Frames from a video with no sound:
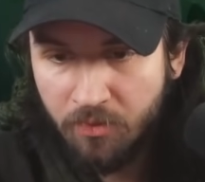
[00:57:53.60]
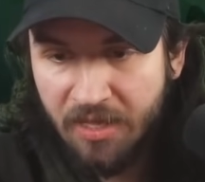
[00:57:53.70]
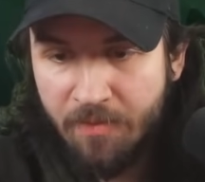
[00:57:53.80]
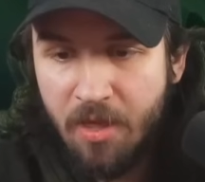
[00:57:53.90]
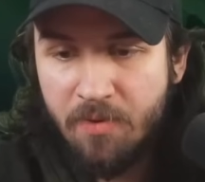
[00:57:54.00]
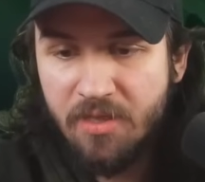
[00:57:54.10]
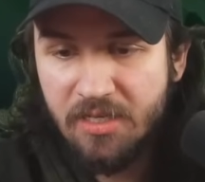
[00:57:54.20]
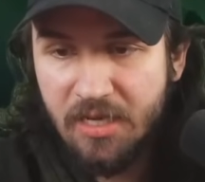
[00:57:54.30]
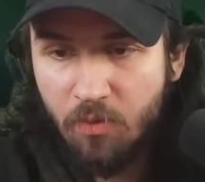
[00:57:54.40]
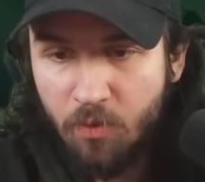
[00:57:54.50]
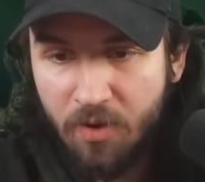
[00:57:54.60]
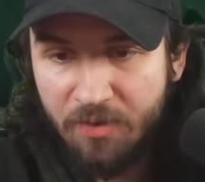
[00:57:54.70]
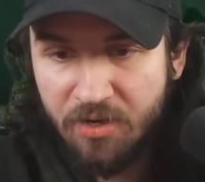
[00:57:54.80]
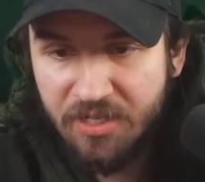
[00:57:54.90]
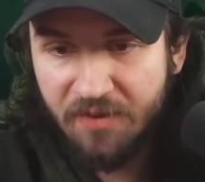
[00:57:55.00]
Okay, maybe this is how we
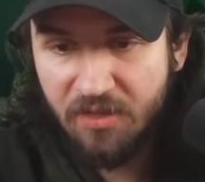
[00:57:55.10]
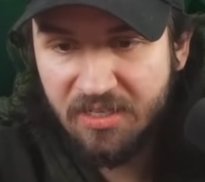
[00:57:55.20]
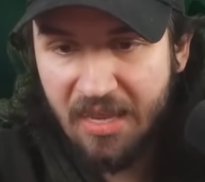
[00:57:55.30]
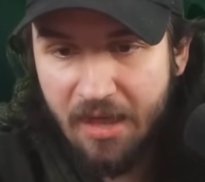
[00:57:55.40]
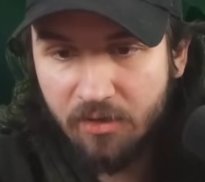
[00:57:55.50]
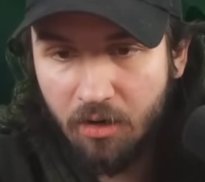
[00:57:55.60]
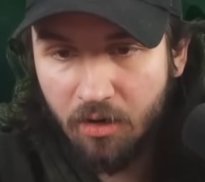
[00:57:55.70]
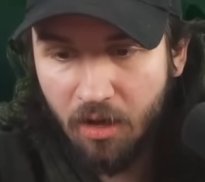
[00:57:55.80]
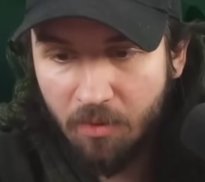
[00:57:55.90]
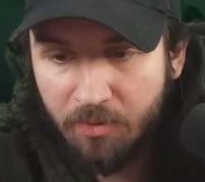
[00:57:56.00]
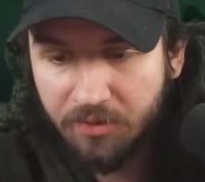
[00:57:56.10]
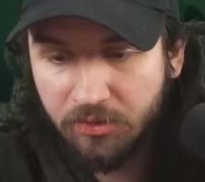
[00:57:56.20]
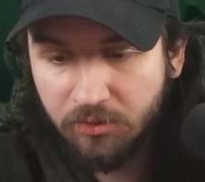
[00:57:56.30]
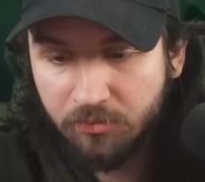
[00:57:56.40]
win. We just have to stack Dark Goblin.